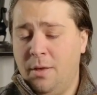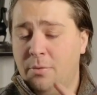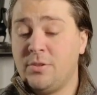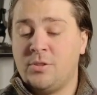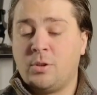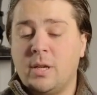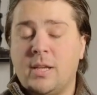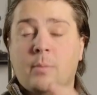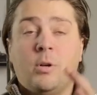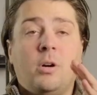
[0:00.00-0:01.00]
This is a great
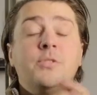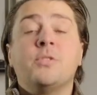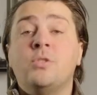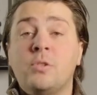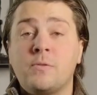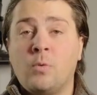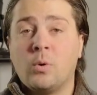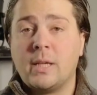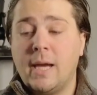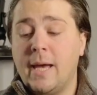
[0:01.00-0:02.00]
camera. Also shoots
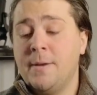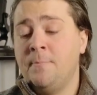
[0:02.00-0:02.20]
4K,